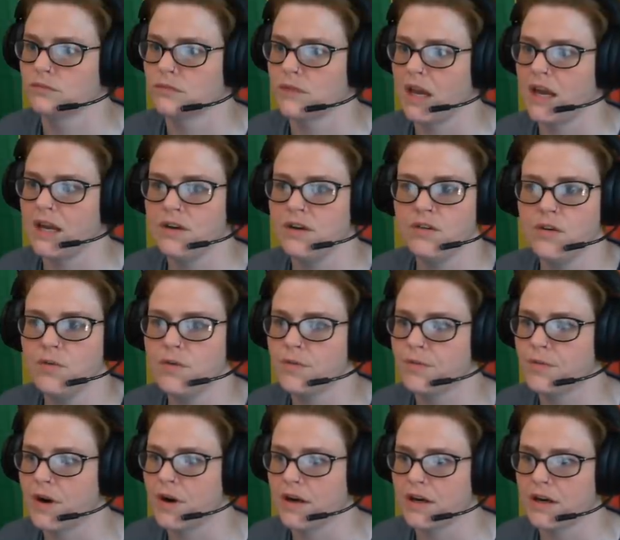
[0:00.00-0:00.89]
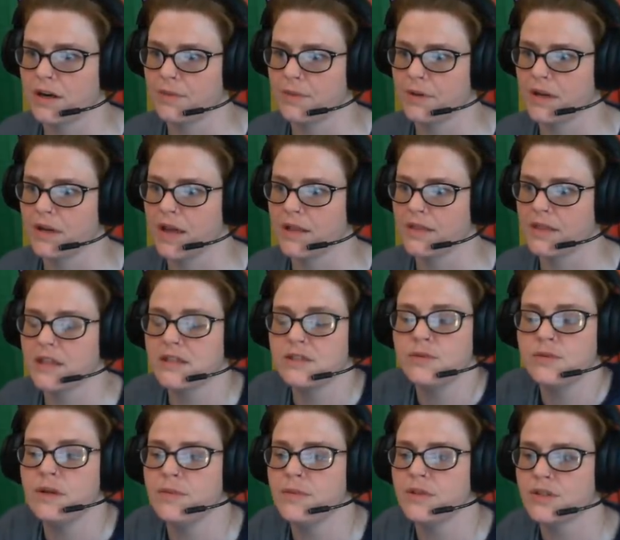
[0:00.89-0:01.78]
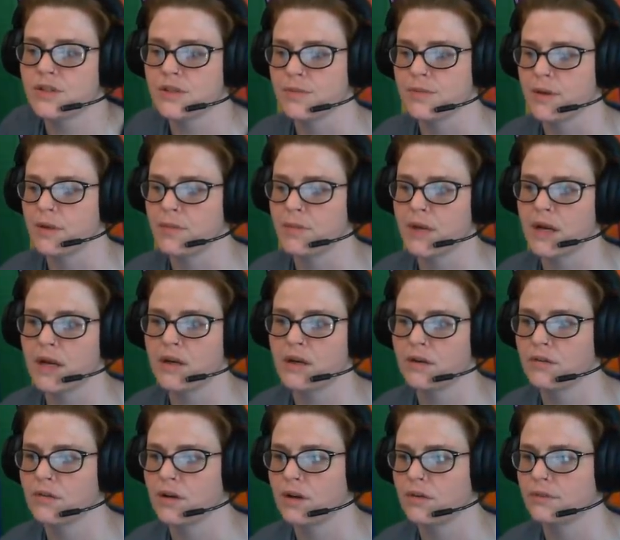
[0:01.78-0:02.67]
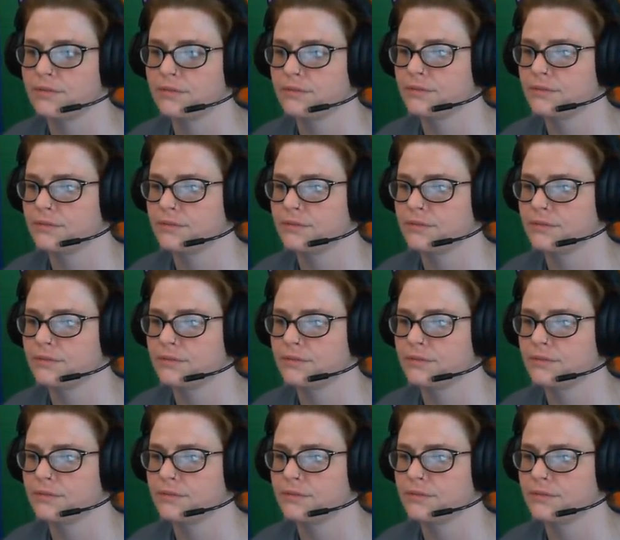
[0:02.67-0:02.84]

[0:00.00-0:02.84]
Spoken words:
I don't know what brought it up again. That's what I'm assuming, but I don't know.